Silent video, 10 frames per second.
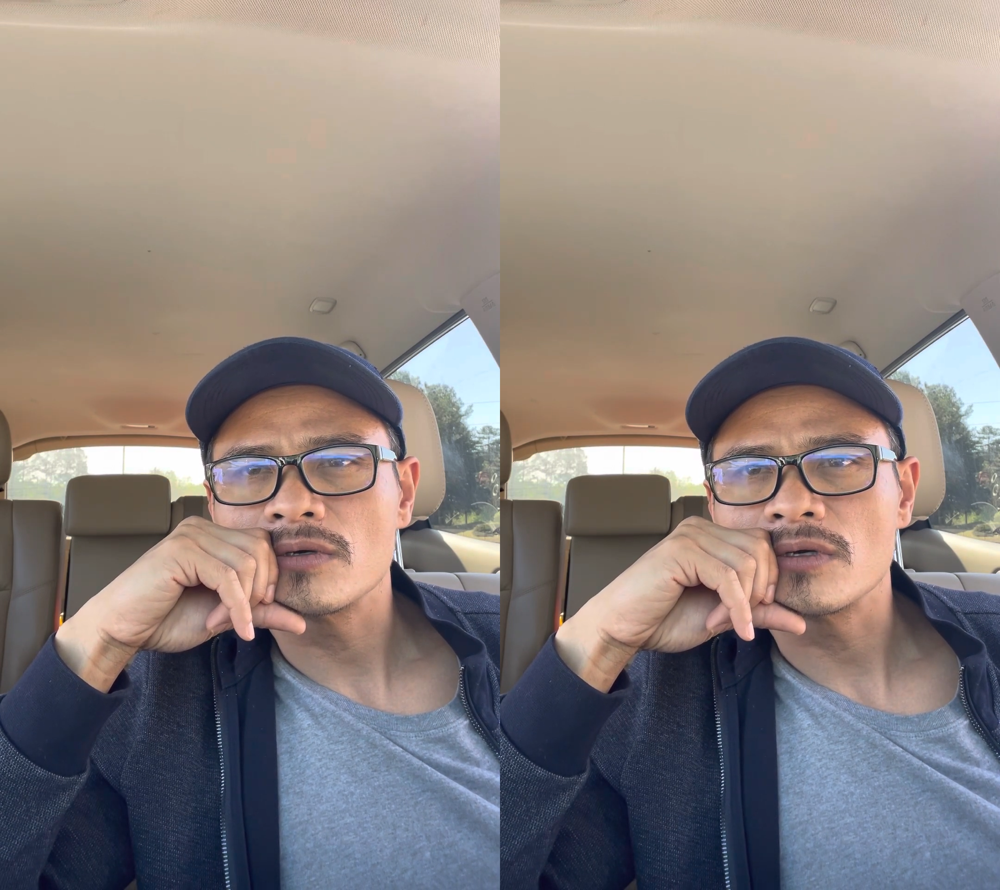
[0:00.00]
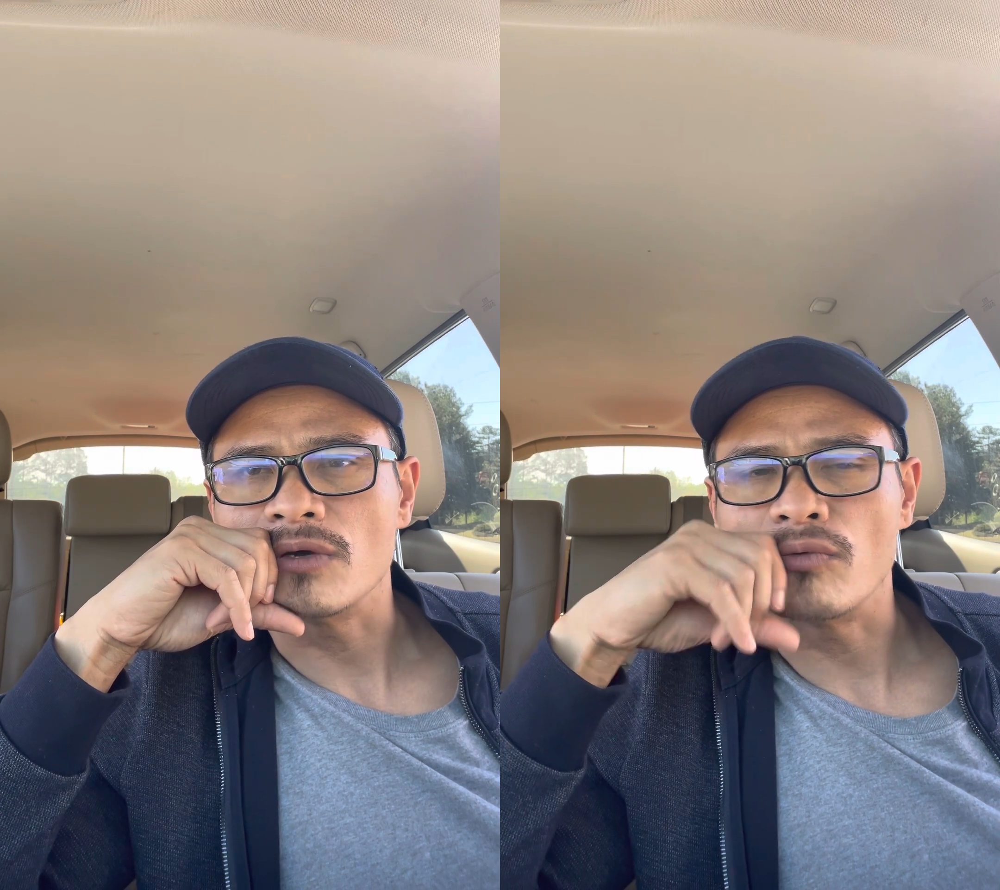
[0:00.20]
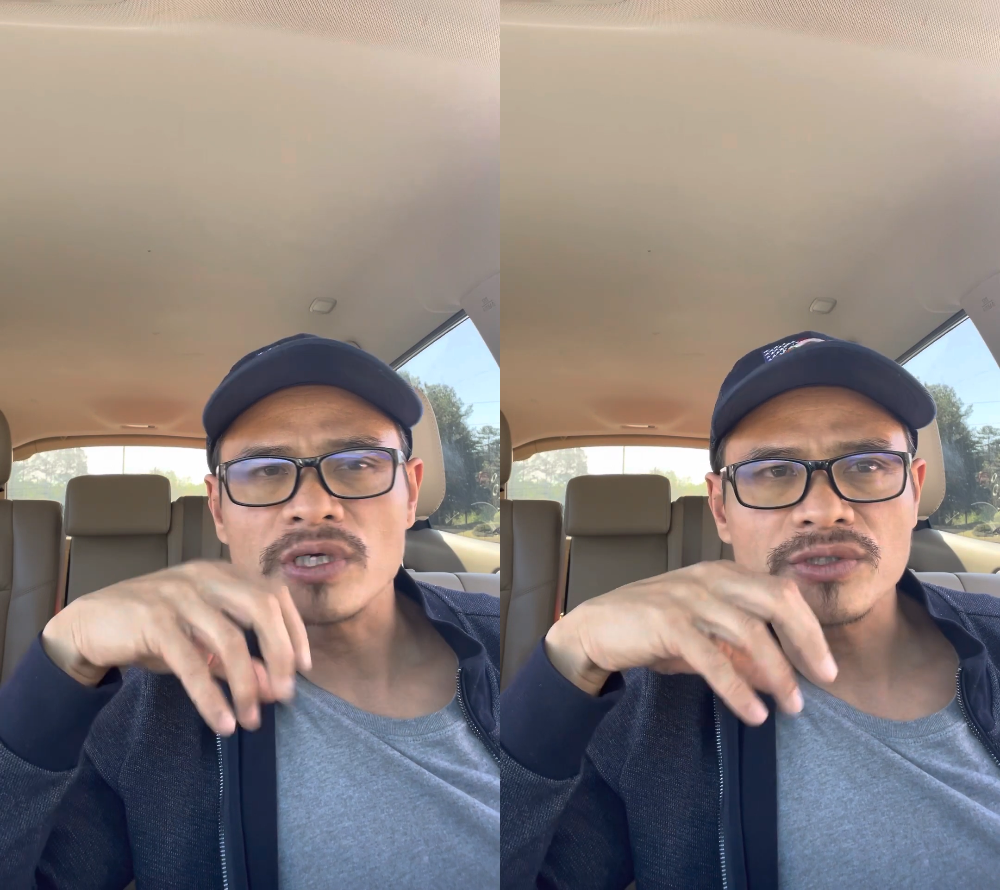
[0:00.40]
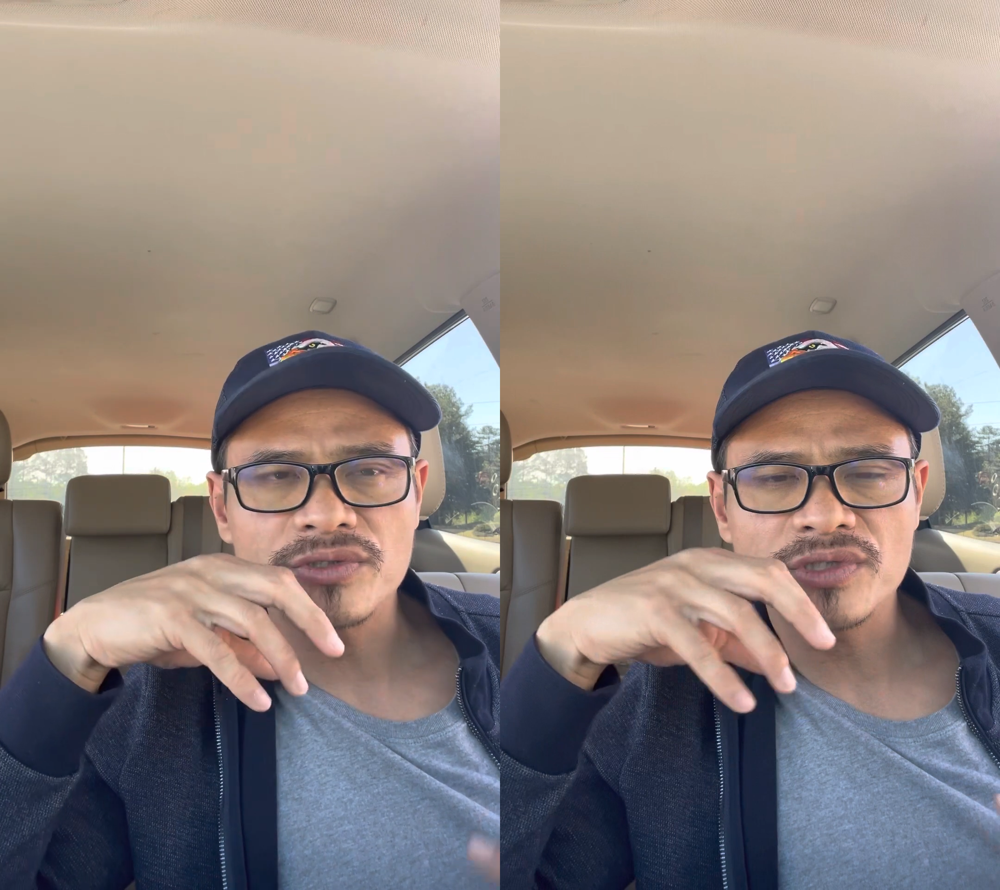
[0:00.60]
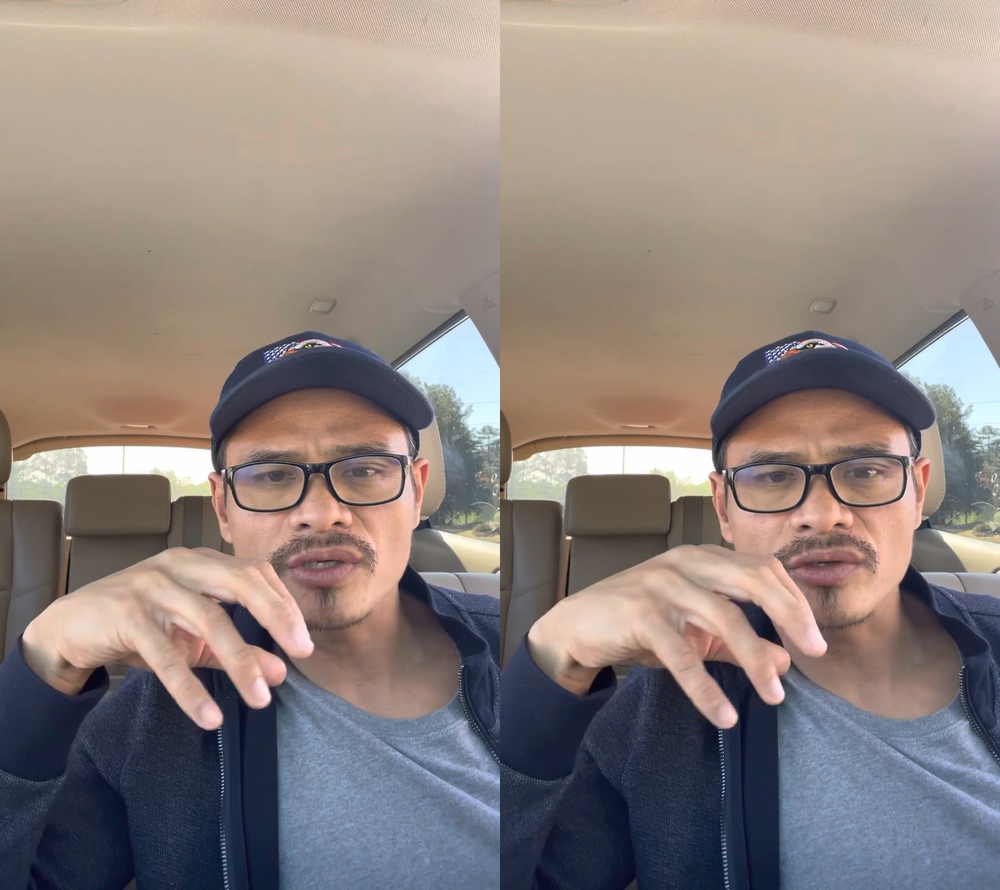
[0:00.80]
And what you
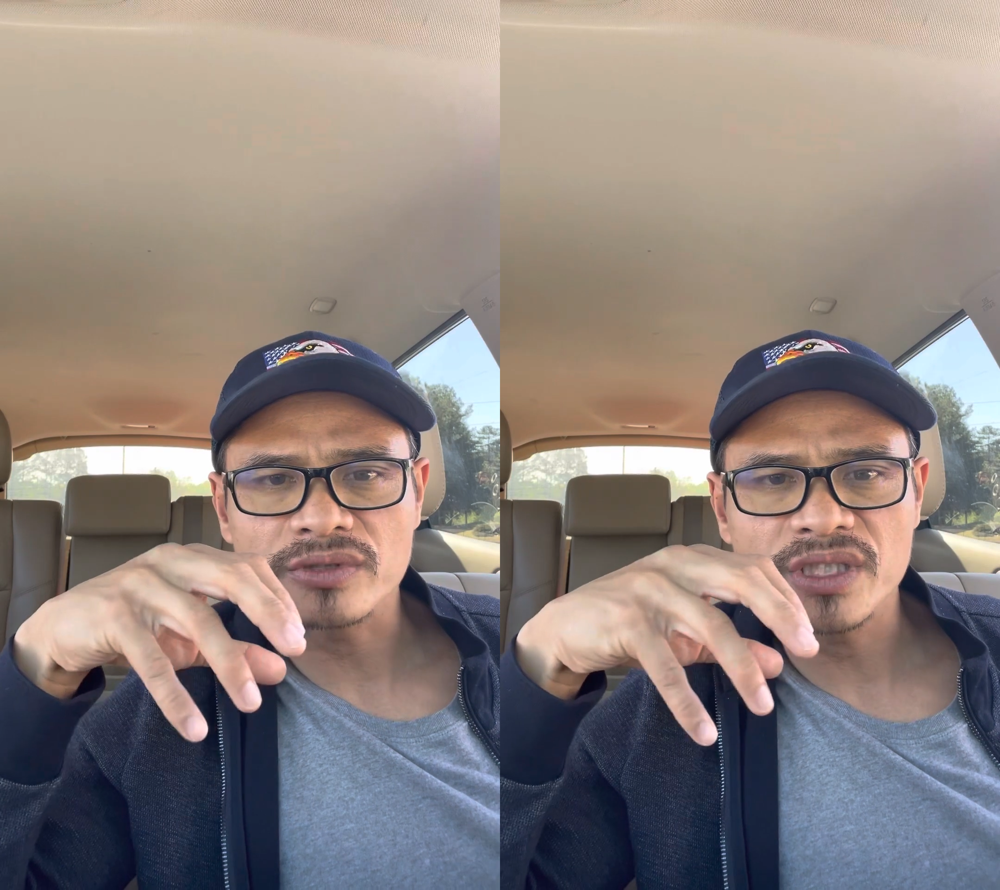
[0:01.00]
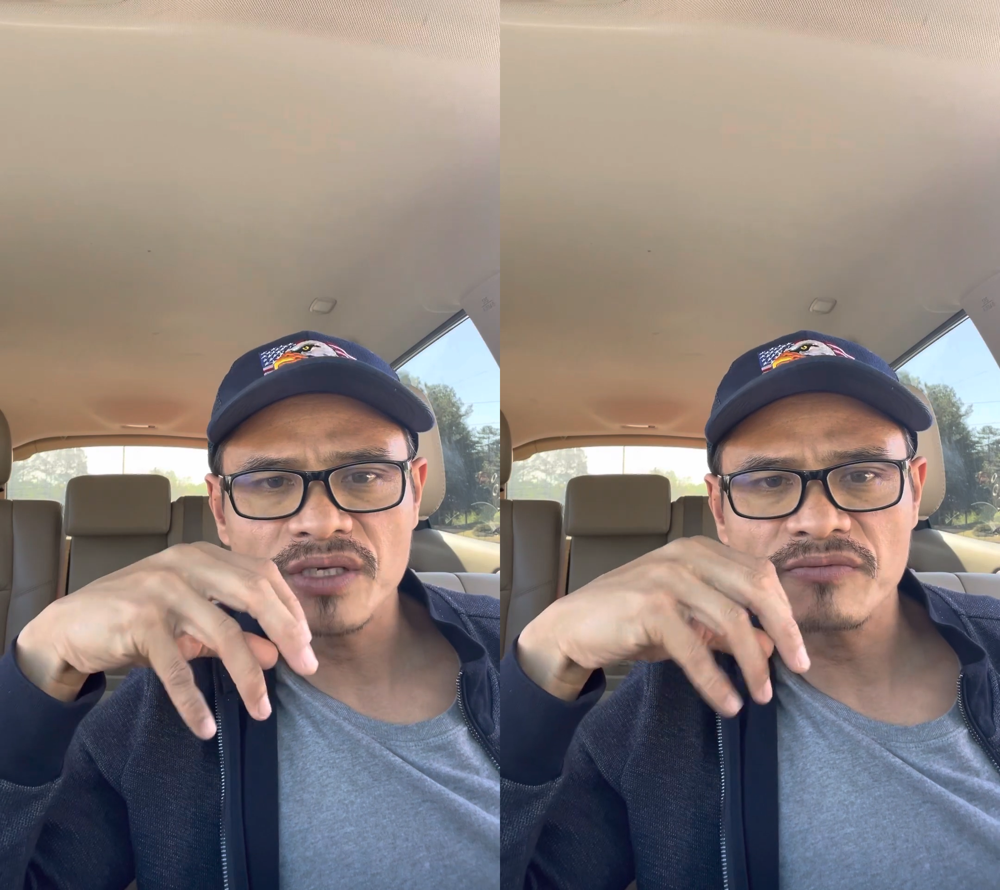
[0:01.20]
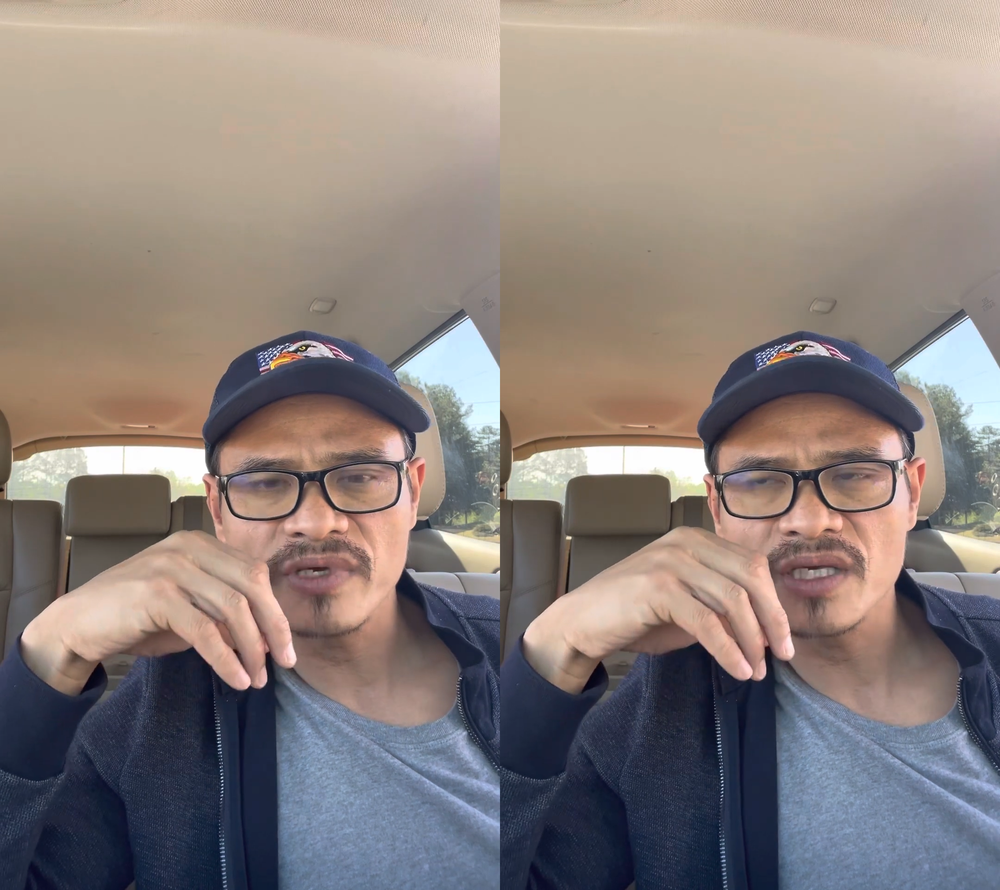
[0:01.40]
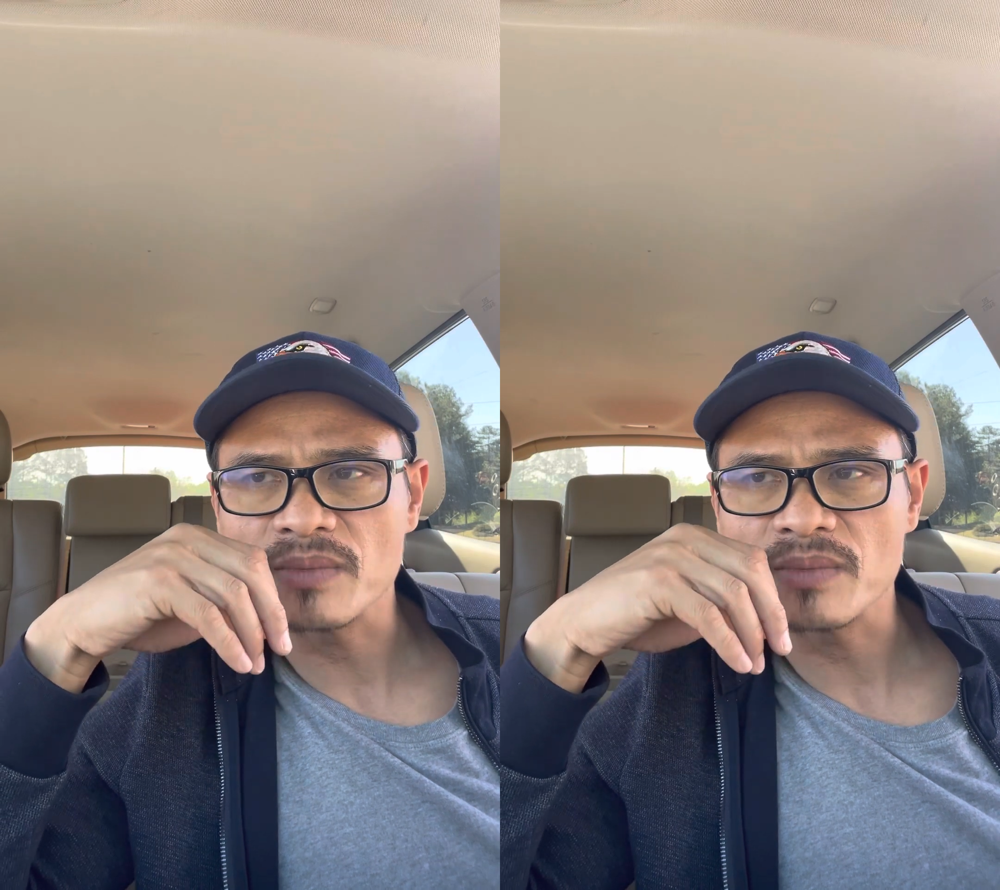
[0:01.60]
see on TV,